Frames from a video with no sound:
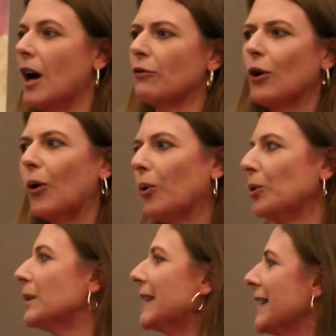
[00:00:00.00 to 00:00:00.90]
of
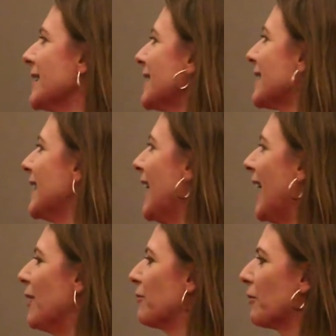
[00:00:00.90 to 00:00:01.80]
coldness,
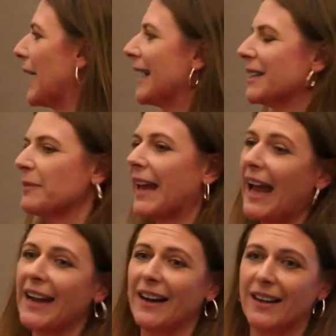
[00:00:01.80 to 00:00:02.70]
of random
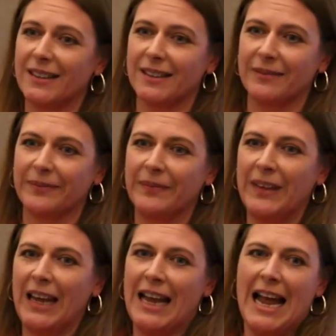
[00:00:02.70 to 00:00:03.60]
chaos.
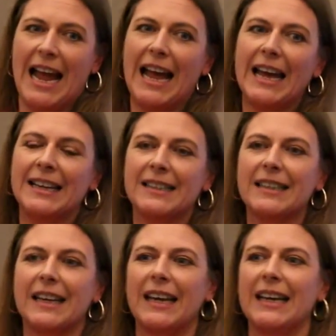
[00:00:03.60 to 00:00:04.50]

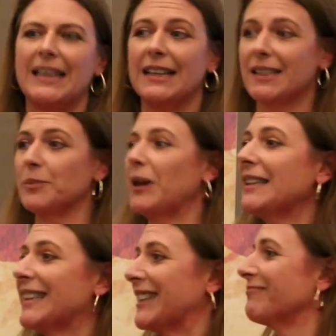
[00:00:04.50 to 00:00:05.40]
And it's
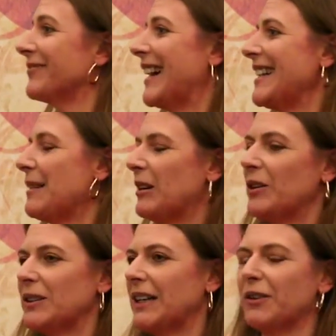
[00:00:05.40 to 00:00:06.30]
depressing, right? I mean,
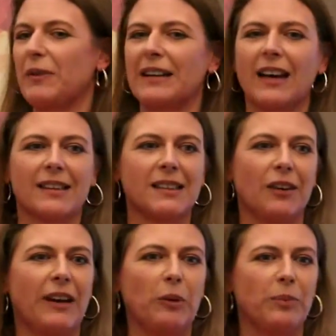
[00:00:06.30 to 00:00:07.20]
who's here read a lot of
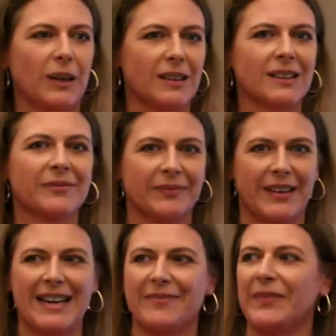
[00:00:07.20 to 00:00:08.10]
self-help books,
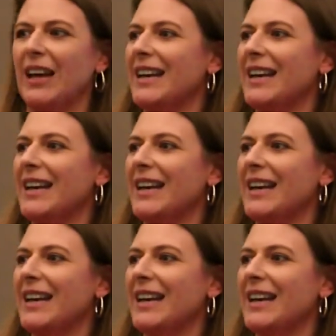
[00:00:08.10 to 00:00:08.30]
right?